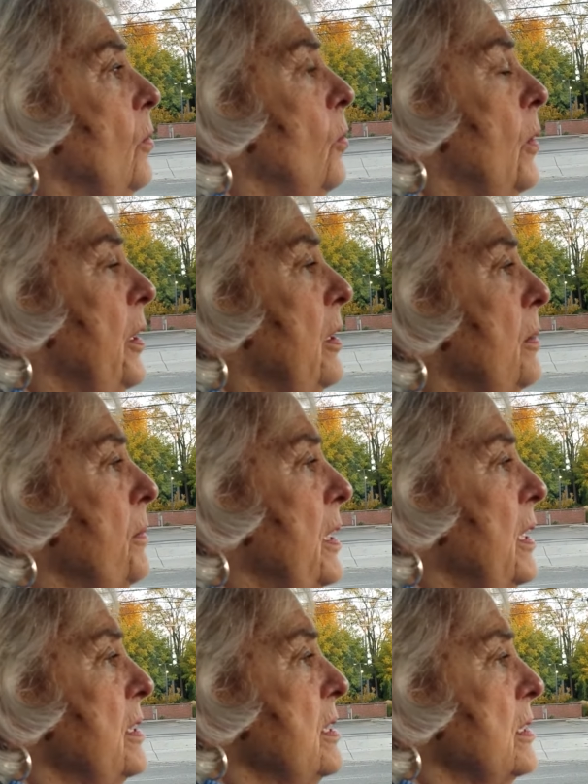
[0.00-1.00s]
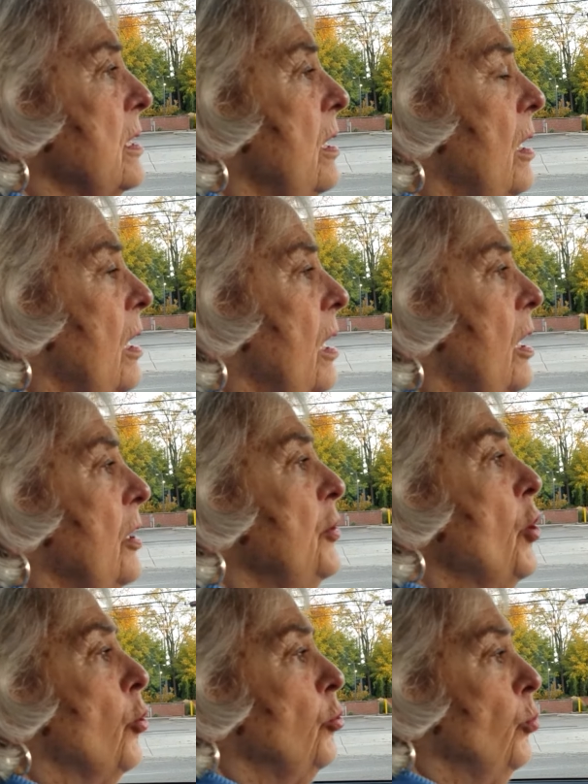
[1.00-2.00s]
One of them is
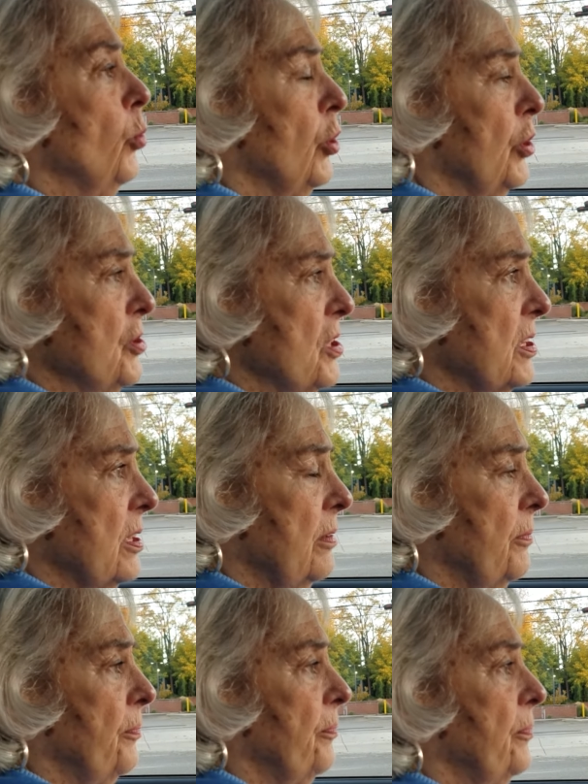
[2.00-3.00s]
known words.